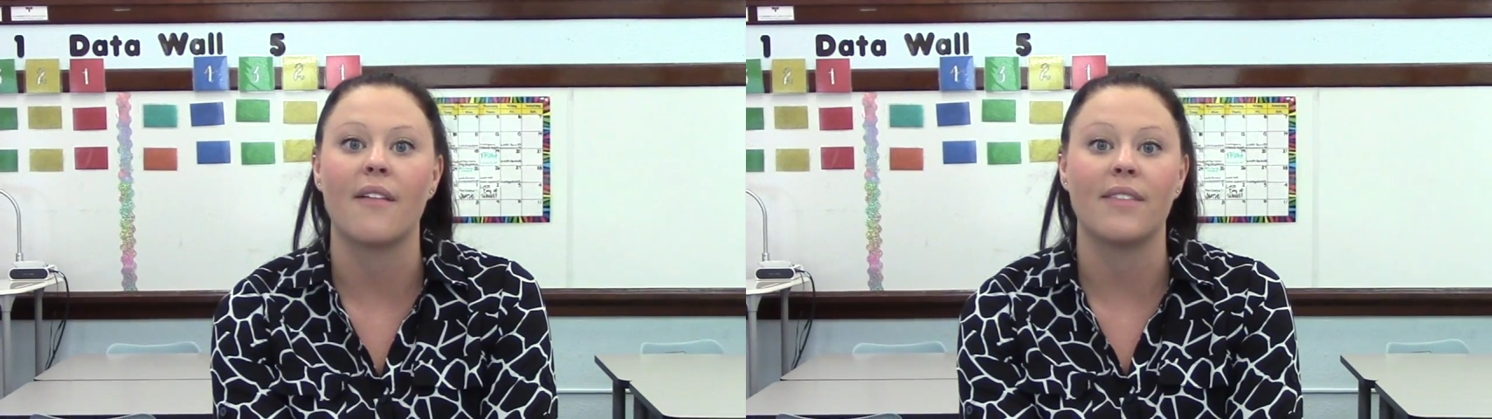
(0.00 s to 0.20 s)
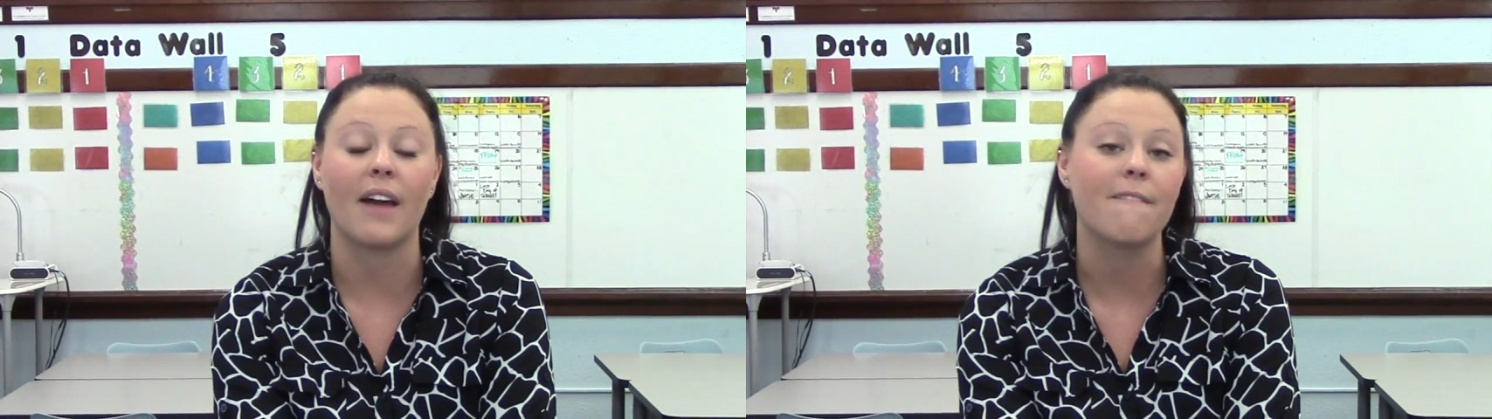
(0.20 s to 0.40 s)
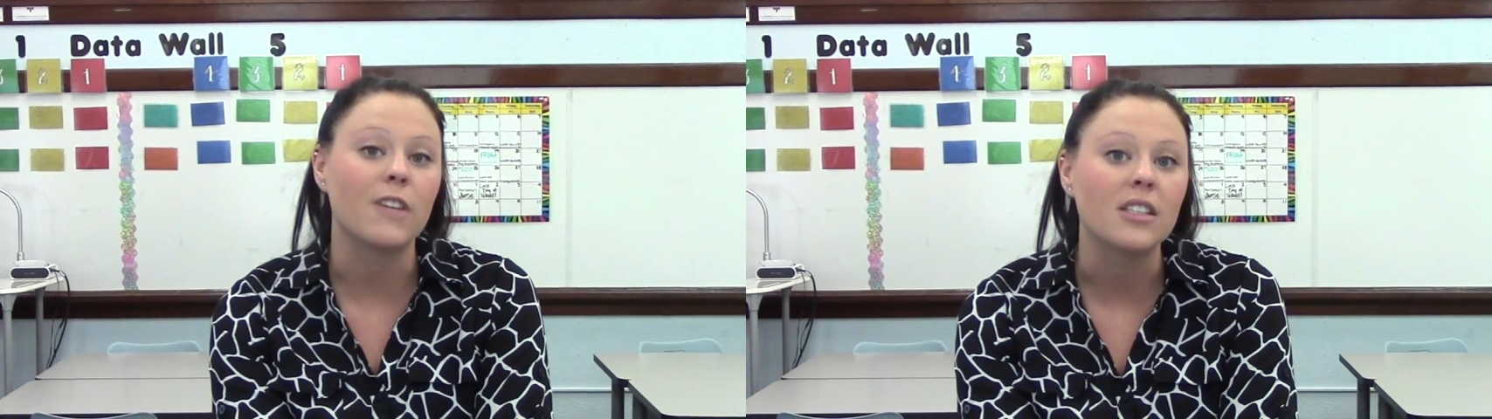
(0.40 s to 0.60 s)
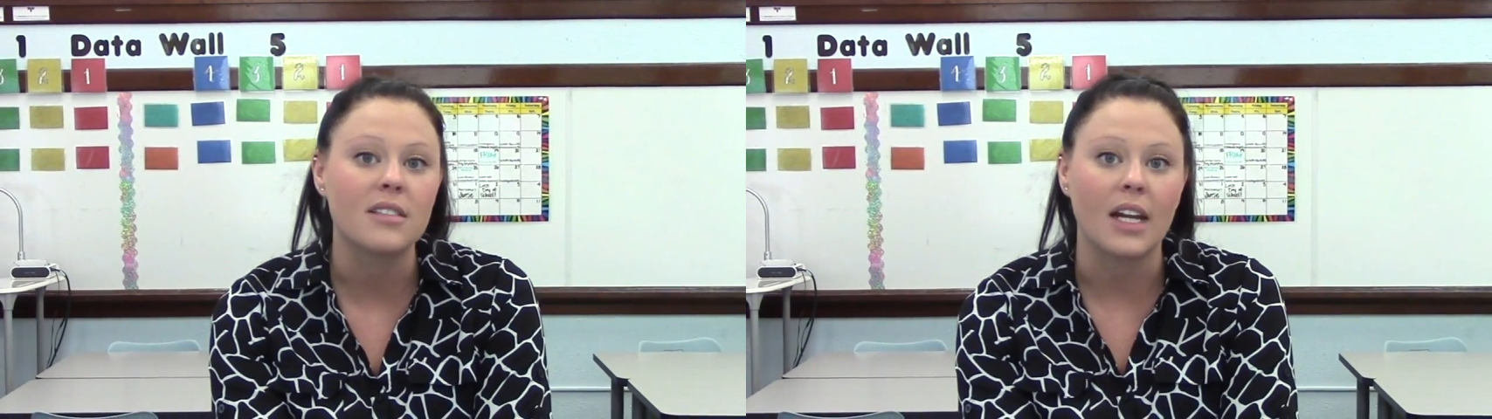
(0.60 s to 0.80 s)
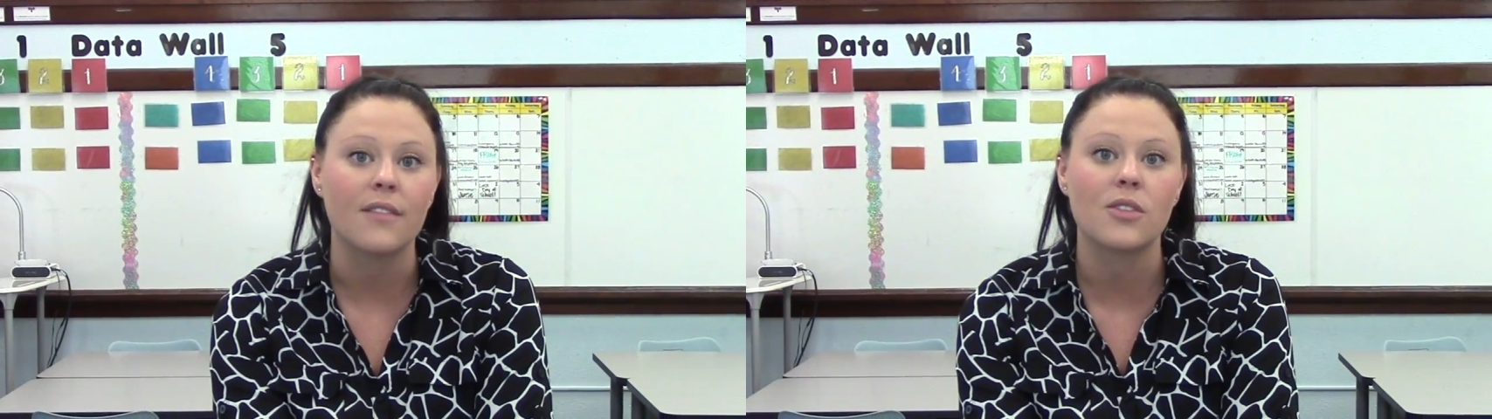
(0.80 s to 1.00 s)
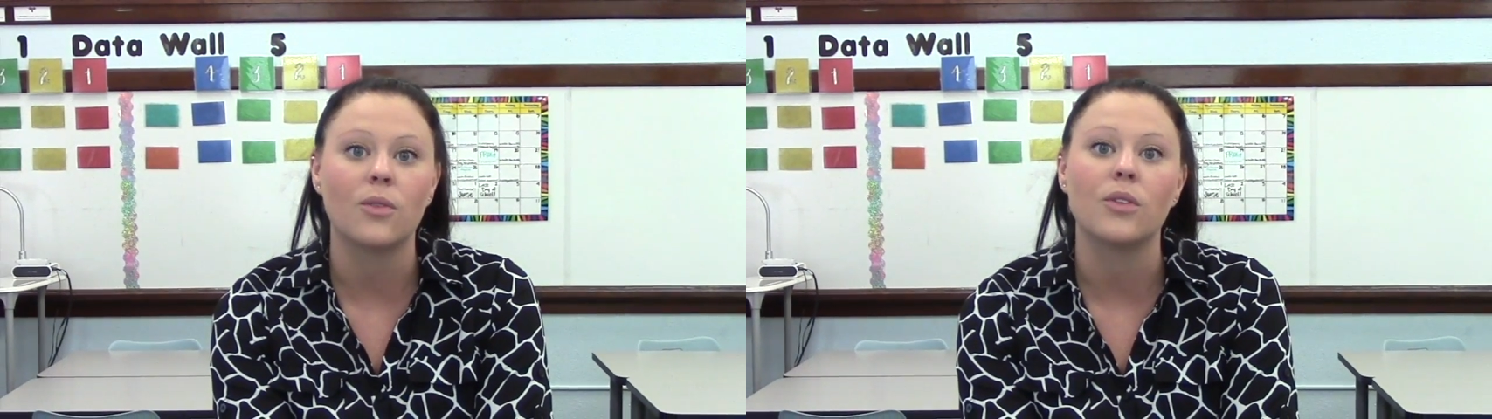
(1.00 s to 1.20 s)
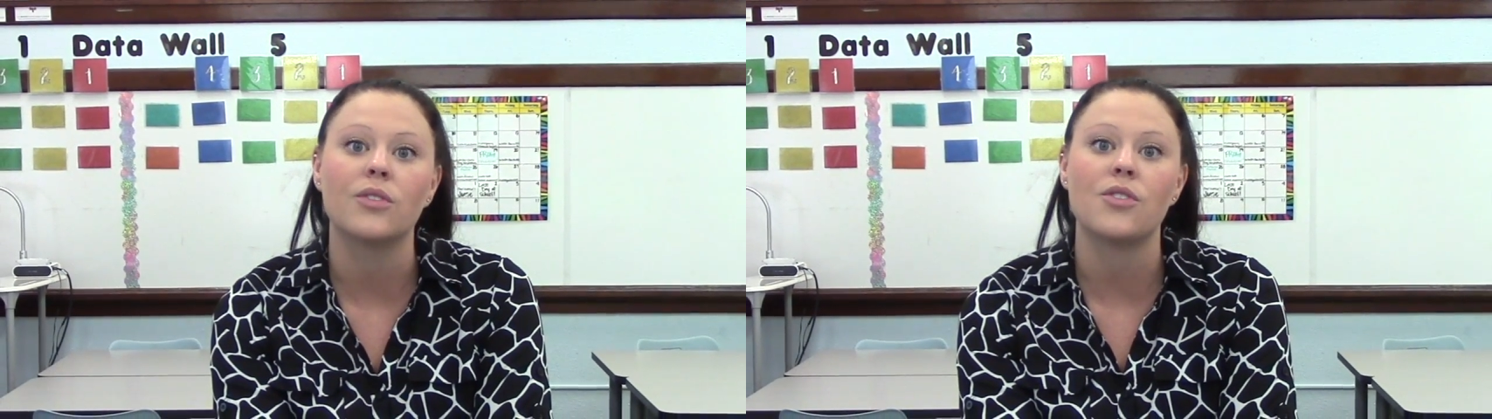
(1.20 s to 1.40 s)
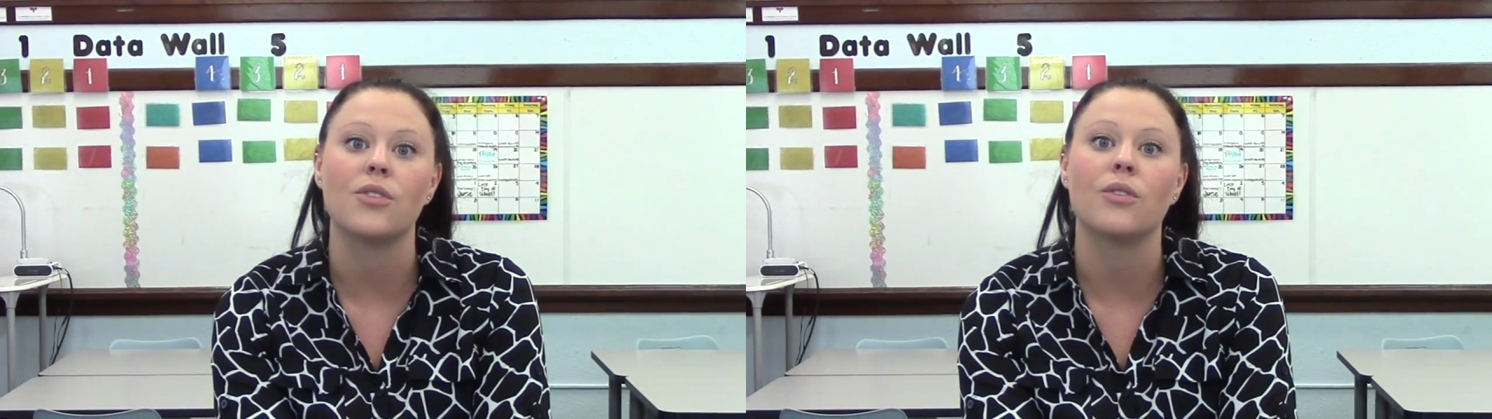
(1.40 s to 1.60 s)
that first night of school
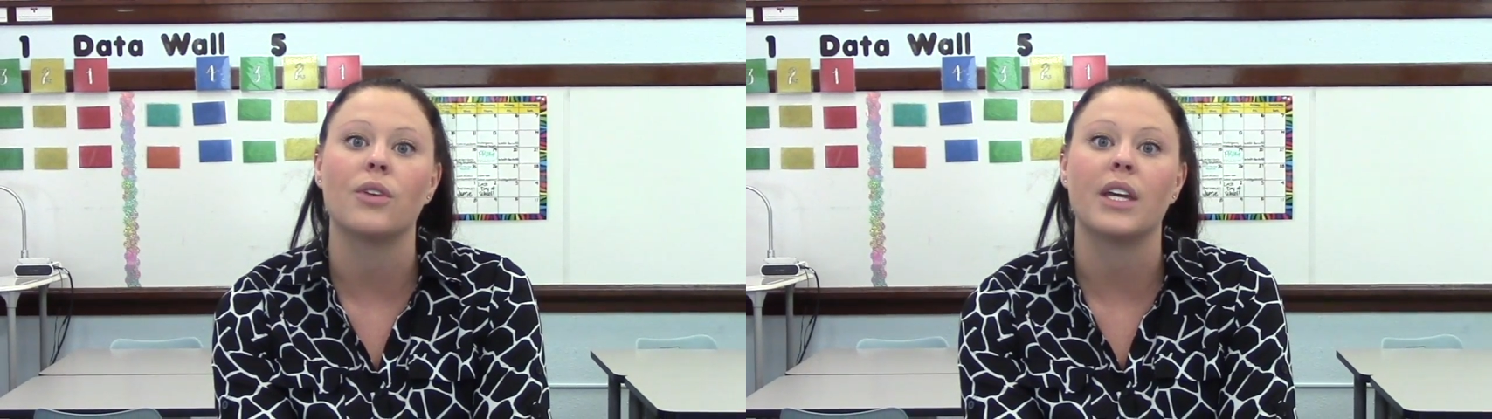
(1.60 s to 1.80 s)
to